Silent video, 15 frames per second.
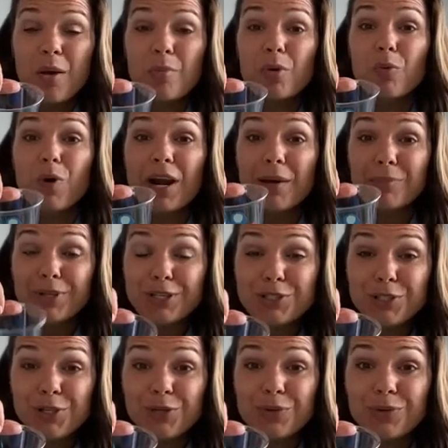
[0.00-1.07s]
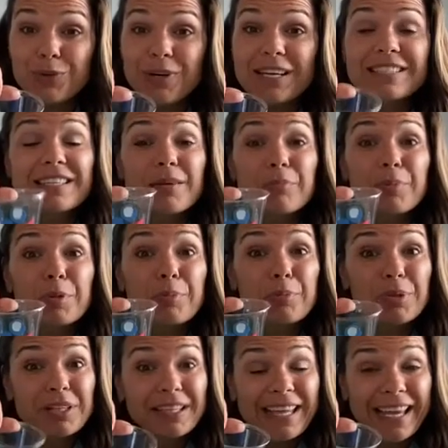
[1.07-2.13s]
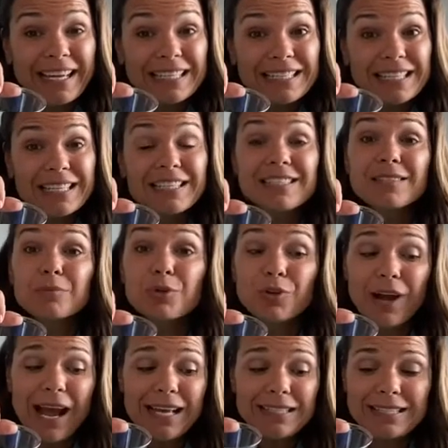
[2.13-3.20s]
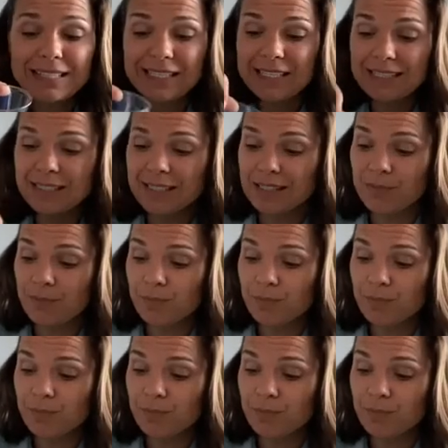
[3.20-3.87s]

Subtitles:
But what I'm going to do is I'm going to plant some grass seeds.